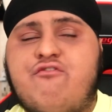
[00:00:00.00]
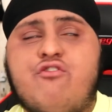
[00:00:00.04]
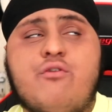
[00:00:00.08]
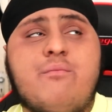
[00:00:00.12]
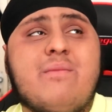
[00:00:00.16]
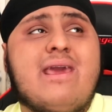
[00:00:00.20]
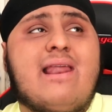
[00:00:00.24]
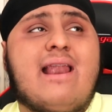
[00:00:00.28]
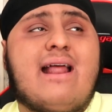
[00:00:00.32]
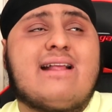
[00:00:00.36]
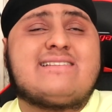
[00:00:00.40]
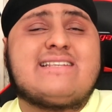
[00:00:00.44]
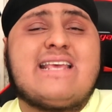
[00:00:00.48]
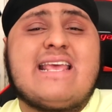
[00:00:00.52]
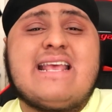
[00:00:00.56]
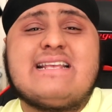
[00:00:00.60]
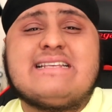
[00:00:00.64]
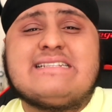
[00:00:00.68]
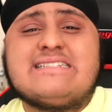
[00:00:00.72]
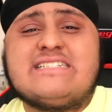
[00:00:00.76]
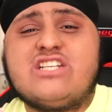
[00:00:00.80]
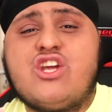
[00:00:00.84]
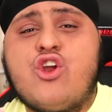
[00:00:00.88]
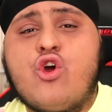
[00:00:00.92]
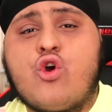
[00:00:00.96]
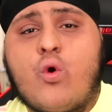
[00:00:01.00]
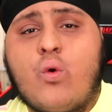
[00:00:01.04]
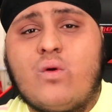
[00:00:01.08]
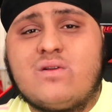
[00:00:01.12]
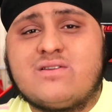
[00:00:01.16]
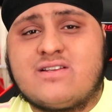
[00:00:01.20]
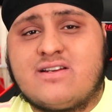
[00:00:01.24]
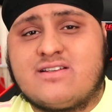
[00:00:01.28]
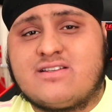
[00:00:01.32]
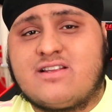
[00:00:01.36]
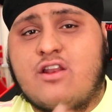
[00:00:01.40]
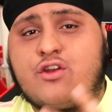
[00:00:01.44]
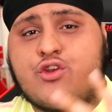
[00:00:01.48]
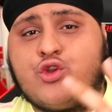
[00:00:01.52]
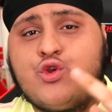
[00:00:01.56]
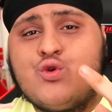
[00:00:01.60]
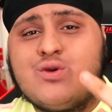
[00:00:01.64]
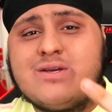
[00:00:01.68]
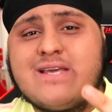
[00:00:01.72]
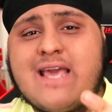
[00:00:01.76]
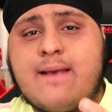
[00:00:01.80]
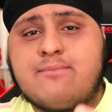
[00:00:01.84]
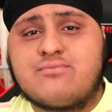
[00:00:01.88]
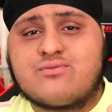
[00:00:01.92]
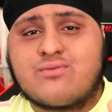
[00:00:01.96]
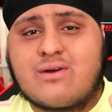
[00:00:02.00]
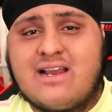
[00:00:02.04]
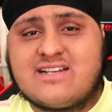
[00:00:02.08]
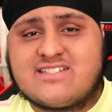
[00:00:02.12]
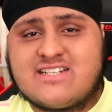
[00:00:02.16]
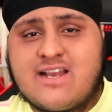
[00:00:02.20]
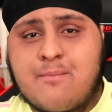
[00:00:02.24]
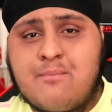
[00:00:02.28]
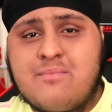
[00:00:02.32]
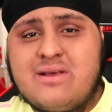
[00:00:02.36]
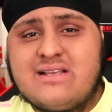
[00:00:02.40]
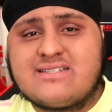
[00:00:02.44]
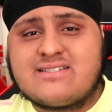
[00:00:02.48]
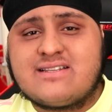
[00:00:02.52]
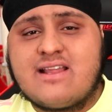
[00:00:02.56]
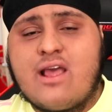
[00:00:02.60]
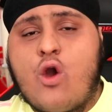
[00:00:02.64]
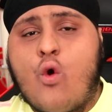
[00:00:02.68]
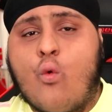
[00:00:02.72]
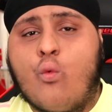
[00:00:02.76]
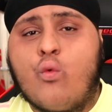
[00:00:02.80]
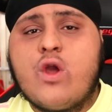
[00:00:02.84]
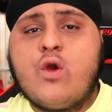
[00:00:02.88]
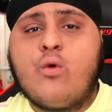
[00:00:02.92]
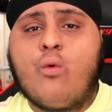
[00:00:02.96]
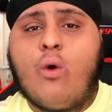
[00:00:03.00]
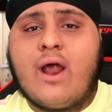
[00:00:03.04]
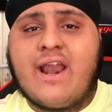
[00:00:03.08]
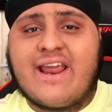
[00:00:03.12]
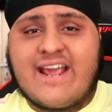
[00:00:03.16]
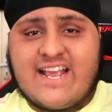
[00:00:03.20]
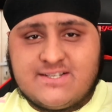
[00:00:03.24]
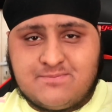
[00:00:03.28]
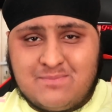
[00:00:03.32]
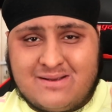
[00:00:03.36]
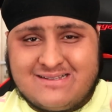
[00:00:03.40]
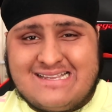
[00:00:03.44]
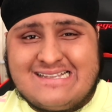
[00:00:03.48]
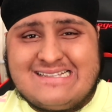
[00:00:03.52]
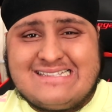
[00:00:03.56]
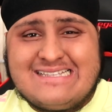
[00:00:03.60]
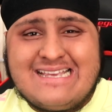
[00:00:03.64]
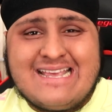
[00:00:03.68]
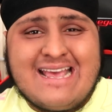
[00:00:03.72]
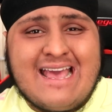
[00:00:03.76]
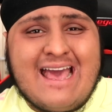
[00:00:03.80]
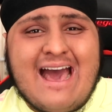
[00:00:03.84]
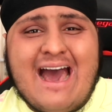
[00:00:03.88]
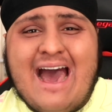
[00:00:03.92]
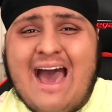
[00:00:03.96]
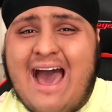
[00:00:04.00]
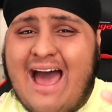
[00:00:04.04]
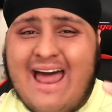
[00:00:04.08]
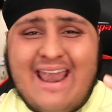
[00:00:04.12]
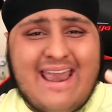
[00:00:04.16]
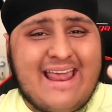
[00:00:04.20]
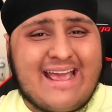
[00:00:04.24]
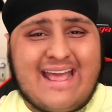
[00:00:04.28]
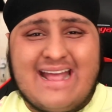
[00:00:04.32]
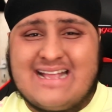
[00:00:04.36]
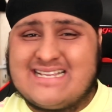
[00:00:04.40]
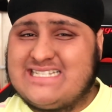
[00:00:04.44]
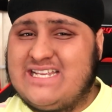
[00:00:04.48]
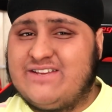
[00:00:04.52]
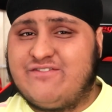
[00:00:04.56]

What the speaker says: for me, that is zero coincidence. In the 2 games Kolasinac missed, we won against Man City and against